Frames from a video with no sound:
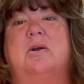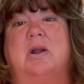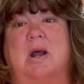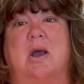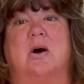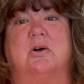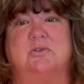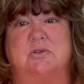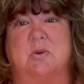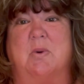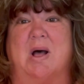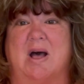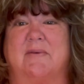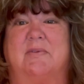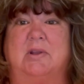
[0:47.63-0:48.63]
And I also will
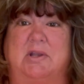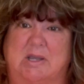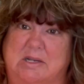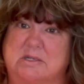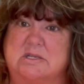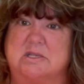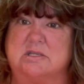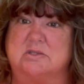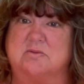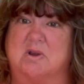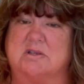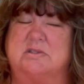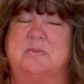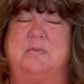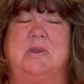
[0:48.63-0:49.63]
have a link to this
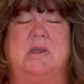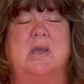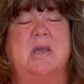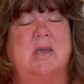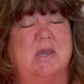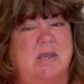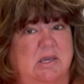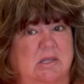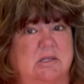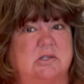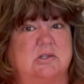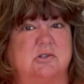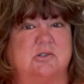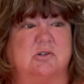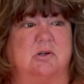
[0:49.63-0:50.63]
recipe in the
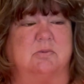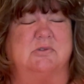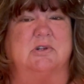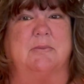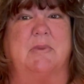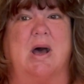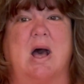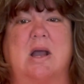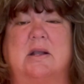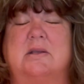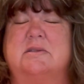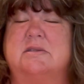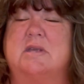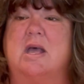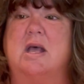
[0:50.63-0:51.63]
description
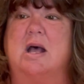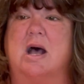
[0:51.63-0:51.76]
box.